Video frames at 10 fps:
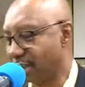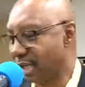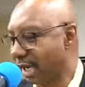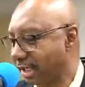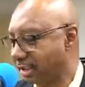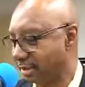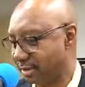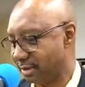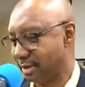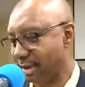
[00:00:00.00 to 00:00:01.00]
like
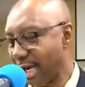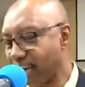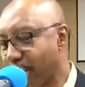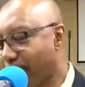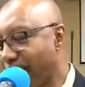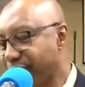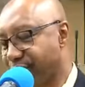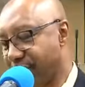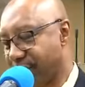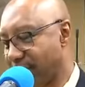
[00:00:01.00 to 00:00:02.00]
like
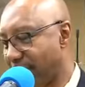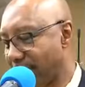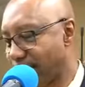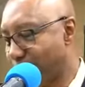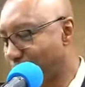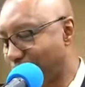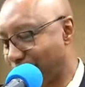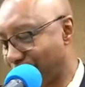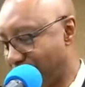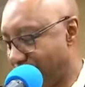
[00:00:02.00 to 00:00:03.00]
pressing, like
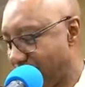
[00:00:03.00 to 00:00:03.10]
pushing,